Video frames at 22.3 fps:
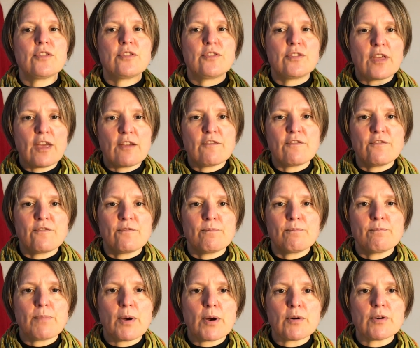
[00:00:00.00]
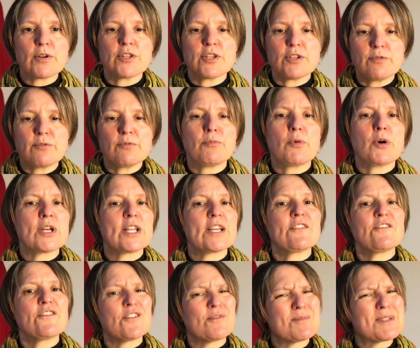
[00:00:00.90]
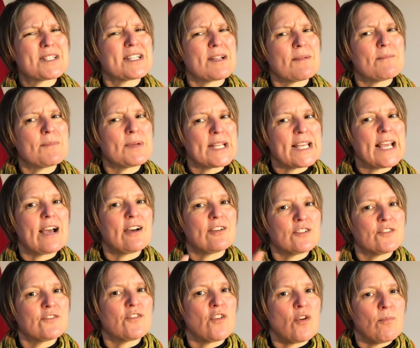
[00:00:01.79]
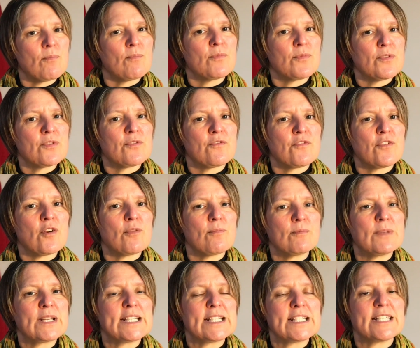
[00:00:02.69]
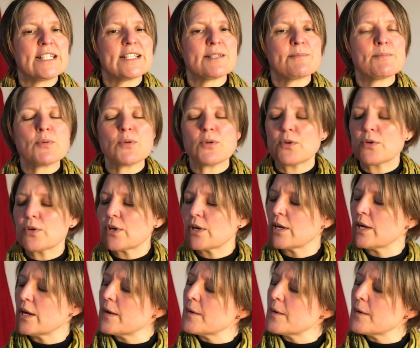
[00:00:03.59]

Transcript: they've borrowed the mnemonic from somebody else from Lydia's book.